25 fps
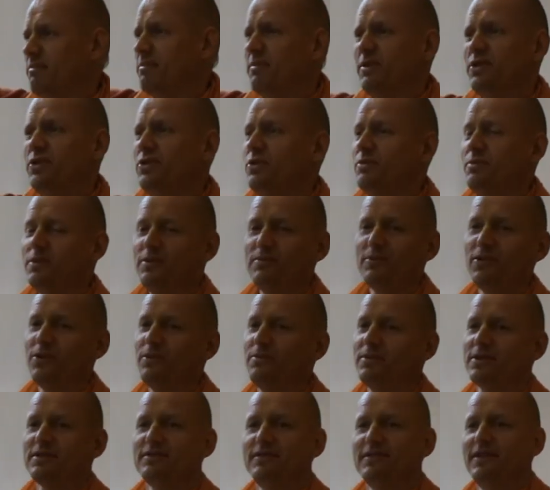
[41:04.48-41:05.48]
Human form
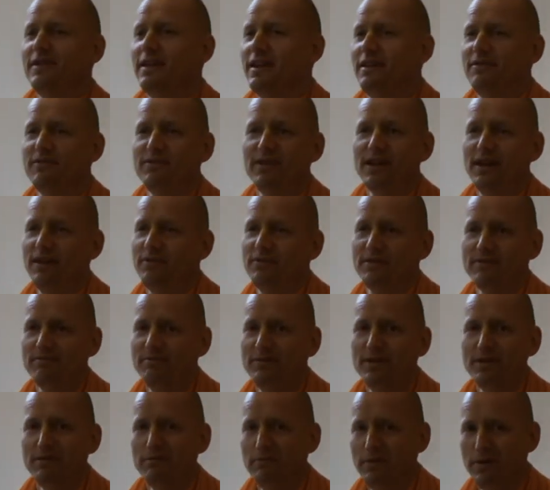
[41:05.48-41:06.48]
is not life,
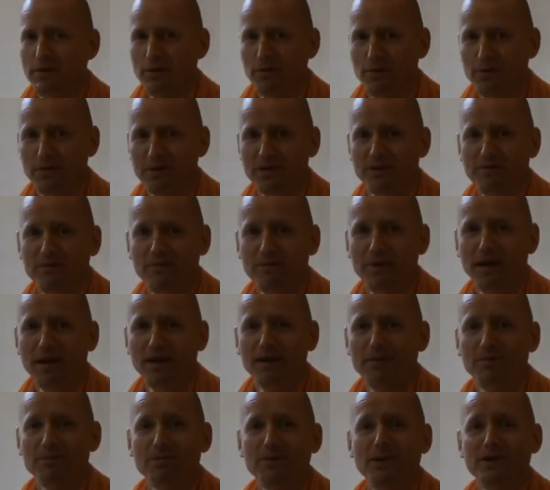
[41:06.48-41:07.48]
we know it by
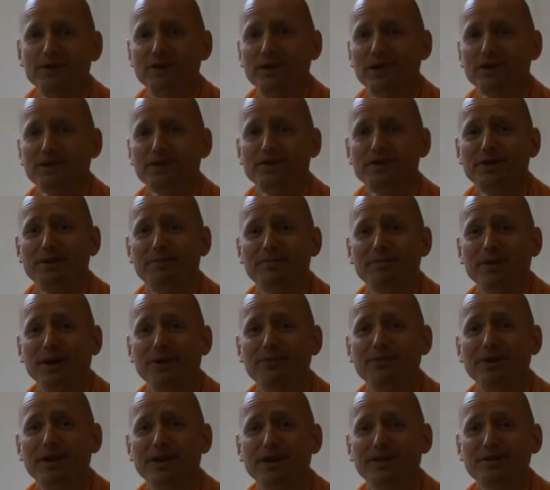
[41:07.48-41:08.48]
projection, by
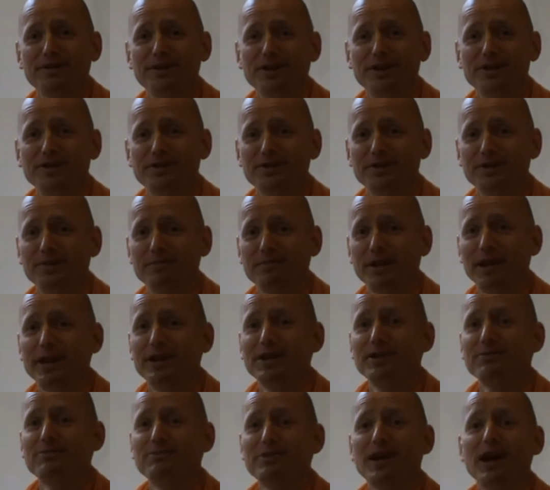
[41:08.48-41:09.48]
realization, by
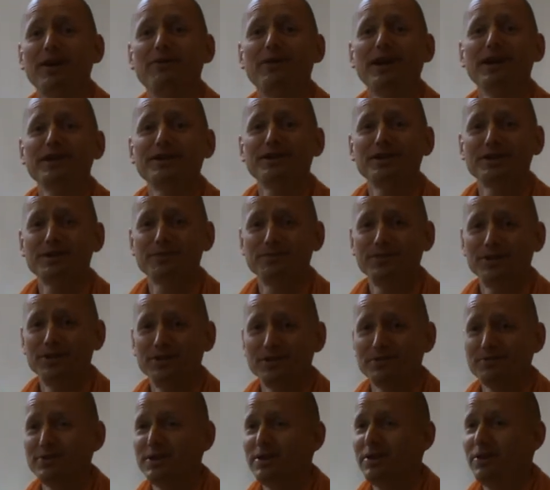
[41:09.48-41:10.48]
direct
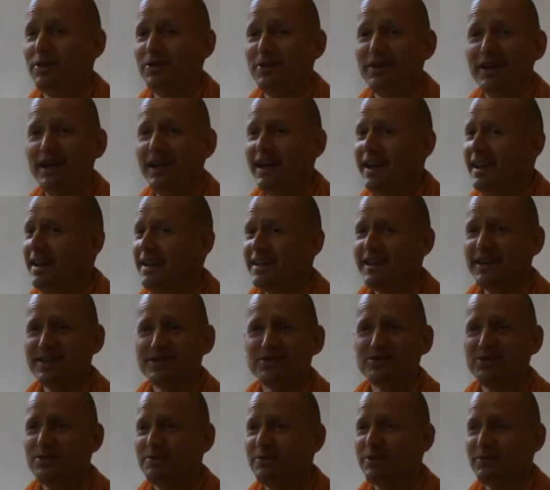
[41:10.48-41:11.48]
experience, we know. This
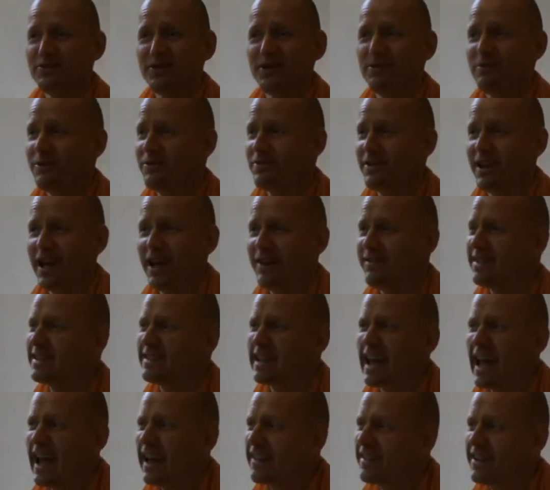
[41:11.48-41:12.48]
human form of life is
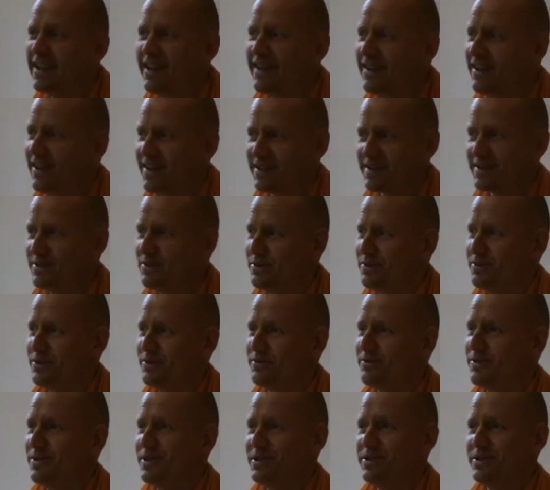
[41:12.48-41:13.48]
actually not so good
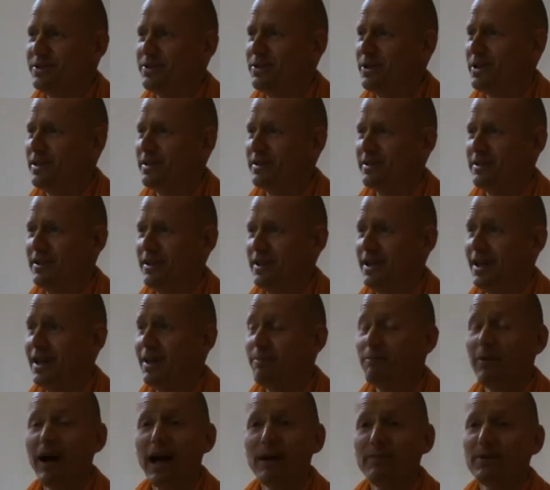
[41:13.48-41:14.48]
for enjoyment.
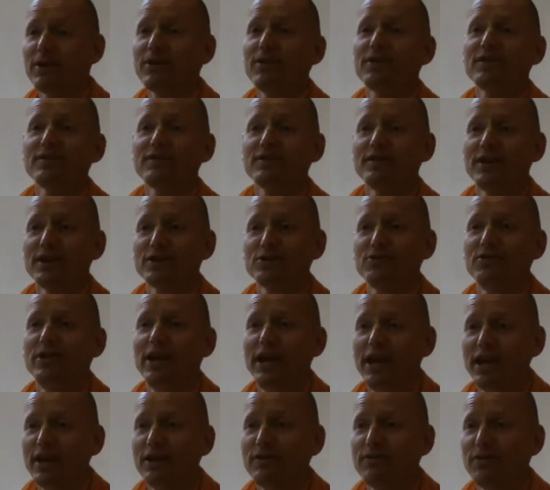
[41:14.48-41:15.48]
Why? Because it's not
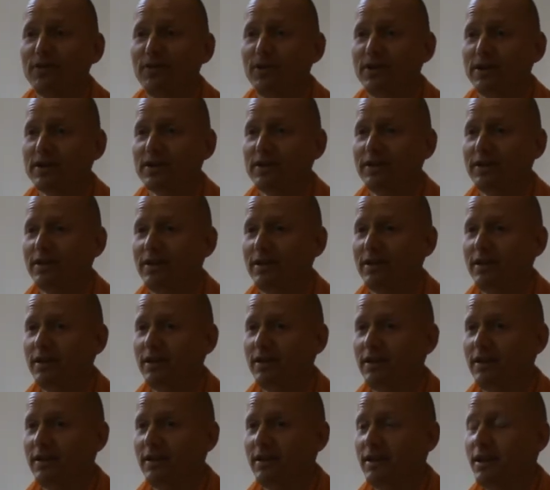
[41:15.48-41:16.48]
created for it.
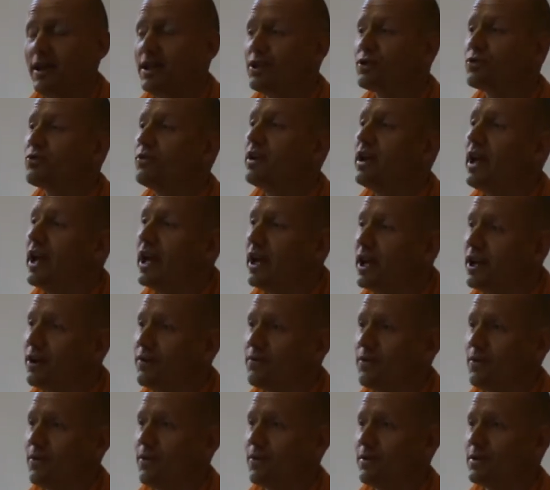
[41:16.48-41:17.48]
It's created
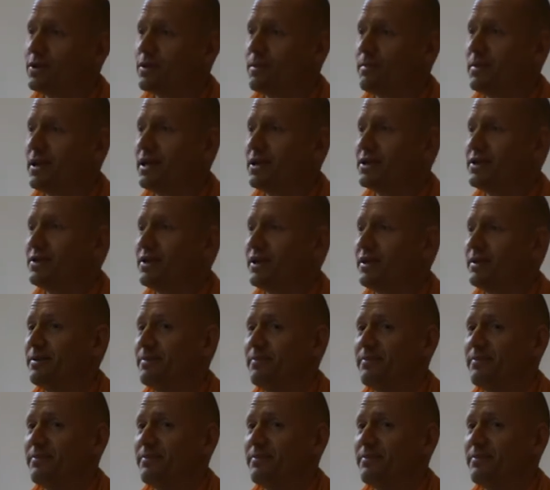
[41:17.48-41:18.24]
for tapasya.